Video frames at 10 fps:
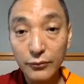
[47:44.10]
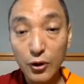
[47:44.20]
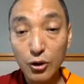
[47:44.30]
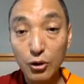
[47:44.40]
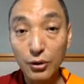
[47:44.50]

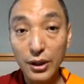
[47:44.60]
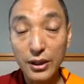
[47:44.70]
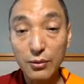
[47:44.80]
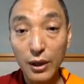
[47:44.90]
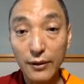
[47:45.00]
So
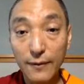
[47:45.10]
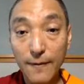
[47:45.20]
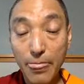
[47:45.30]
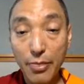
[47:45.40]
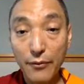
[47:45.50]
this one,
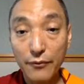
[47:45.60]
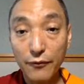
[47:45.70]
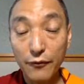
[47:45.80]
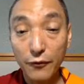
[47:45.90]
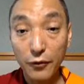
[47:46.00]

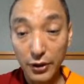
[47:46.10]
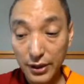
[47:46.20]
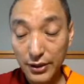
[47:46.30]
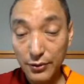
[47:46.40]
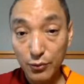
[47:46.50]
for
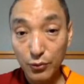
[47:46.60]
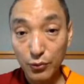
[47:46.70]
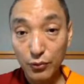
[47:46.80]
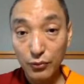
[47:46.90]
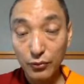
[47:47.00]
this,
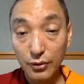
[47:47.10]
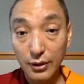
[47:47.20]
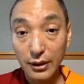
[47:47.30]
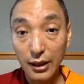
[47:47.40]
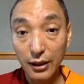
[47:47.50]

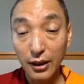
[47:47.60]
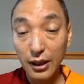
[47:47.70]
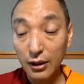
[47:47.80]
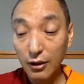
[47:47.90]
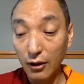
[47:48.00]
the
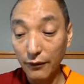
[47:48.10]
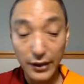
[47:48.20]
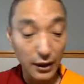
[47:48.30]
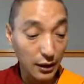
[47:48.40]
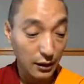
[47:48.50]
king of
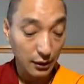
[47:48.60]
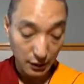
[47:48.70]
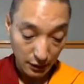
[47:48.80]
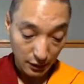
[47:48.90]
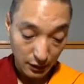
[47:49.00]
the
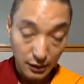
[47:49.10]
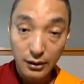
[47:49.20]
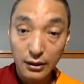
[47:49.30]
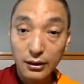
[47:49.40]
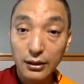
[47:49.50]

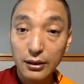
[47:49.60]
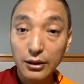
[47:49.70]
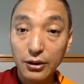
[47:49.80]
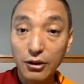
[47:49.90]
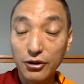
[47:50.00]

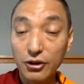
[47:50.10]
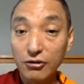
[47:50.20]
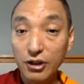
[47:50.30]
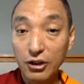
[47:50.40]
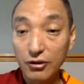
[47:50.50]

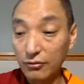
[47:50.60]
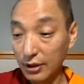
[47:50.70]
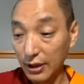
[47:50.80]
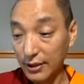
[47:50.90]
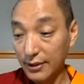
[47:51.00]
concentration
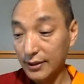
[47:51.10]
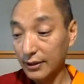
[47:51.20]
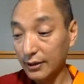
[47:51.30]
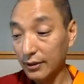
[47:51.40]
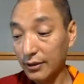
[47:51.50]
is
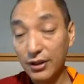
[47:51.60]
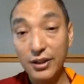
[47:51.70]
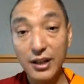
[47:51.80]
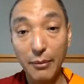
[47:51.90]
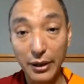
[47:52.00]

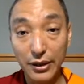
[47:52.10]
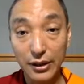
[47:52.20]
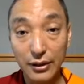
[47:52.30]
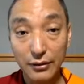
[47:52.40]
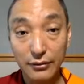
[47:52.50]
Shamathi,
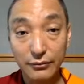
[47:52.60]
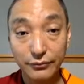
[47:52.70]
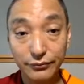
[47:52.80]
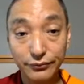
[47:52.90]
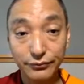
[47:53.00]

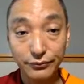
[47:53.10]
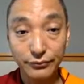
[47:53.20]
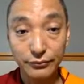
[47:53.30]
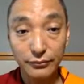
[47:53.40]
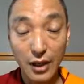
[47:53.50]

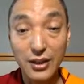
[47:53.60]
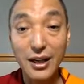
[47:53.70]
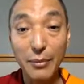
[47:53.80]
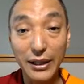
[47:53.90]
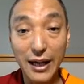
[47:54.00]

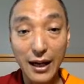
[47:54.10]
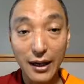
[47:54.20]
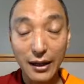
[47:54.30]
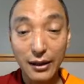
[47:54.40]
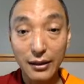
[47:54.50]
Shamatha,
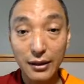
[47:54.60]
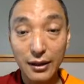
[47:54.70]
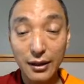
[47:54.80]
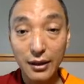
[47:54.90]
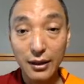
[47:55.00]

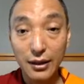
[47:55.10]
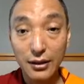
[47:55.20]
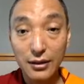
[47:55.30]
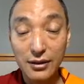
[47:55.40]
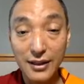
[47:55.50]

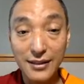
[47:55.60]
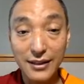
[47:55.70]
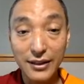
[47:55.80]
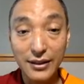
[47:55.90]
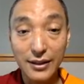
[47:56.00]

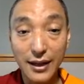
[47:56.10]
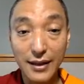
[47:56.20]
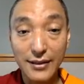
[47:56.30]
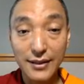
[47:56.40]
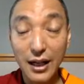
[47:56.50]
translated
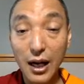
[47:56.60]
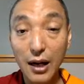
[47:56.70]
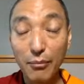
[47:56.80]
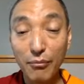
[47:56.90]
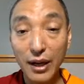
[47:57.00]
as
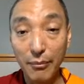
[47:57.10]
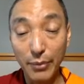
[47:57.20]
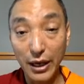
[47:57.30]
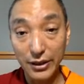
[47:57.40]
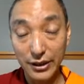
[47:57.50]
calm
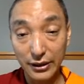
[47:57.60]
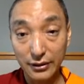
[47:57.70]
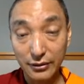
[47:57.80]
abiding.